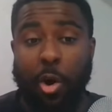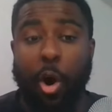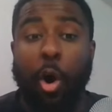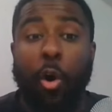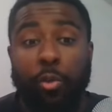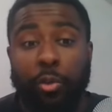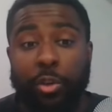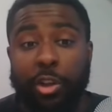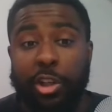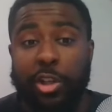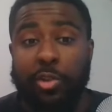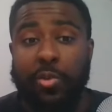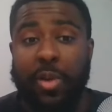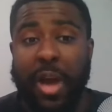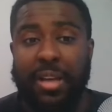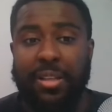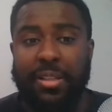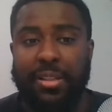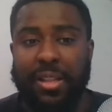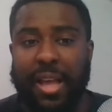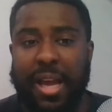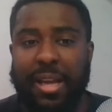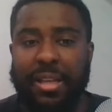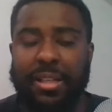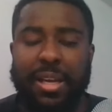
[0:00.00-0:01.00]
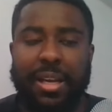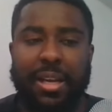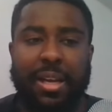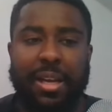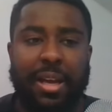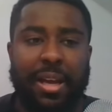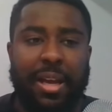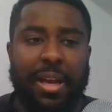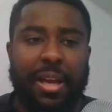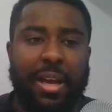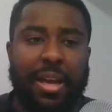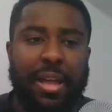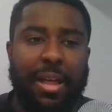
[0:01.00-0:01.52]
Hopefully you guys liked it.
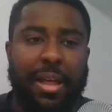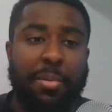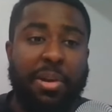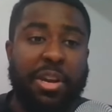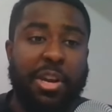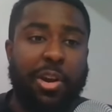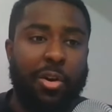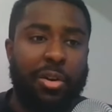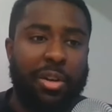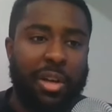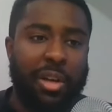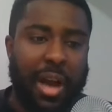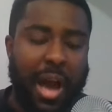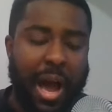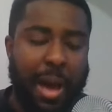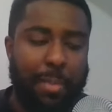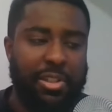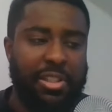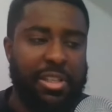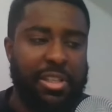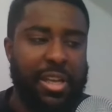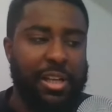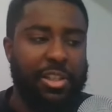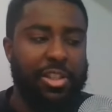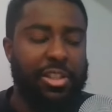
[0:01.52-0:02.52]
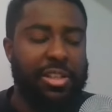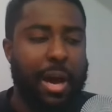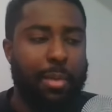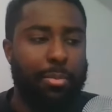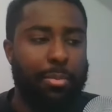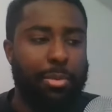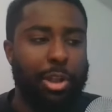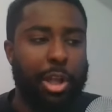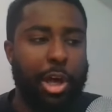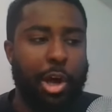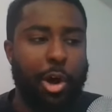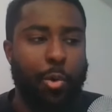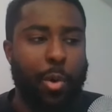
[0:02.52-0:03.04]
Let me know in the comment section
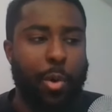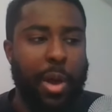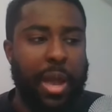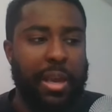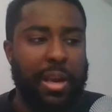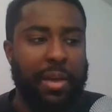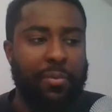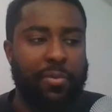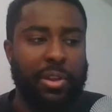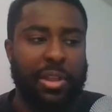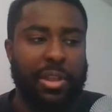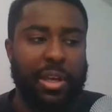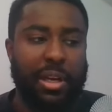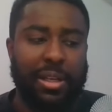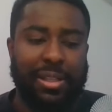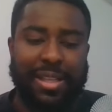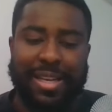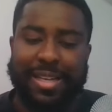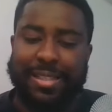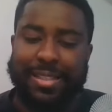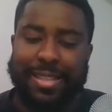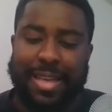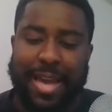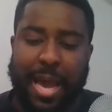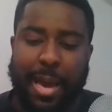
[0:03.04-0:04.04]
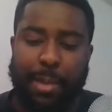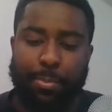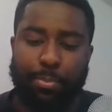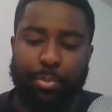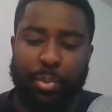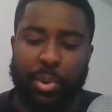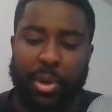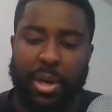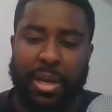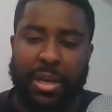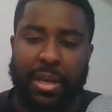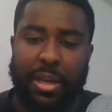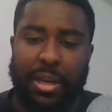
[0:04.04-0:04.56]
down below and everything like that.
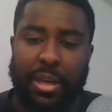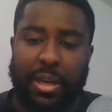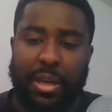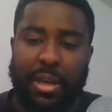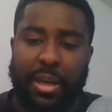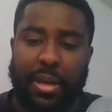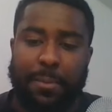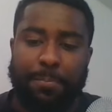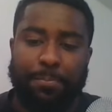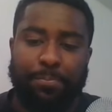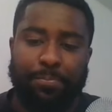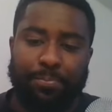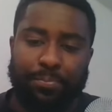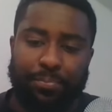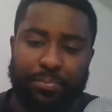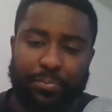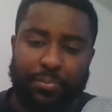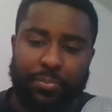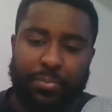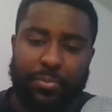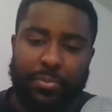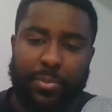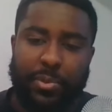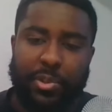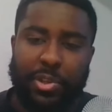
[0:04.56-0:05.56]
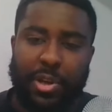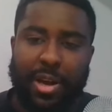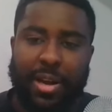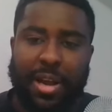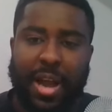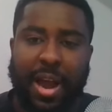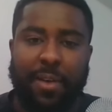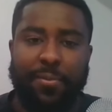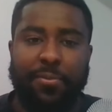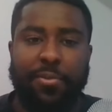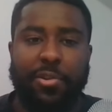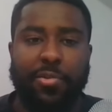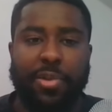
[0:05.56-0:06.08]
But that's all I
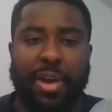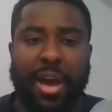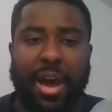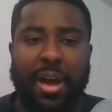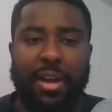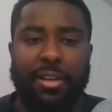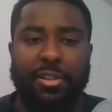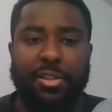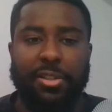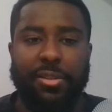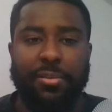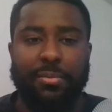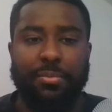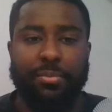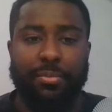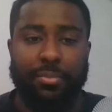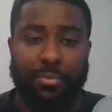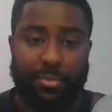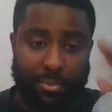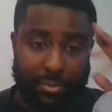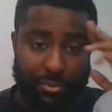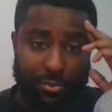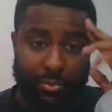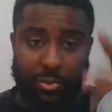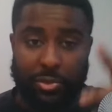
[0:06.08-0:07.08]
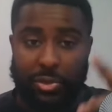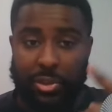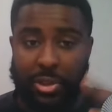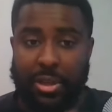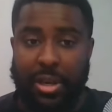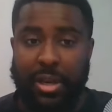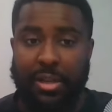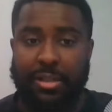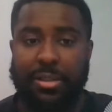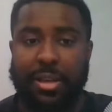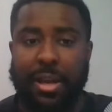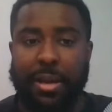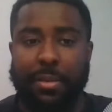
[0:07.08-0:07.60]
got for you guys. See you
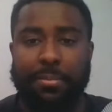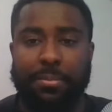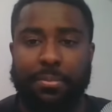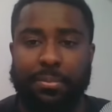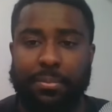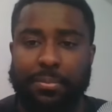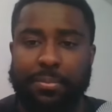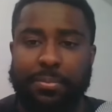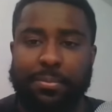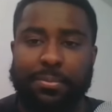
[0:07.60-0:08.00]
next time.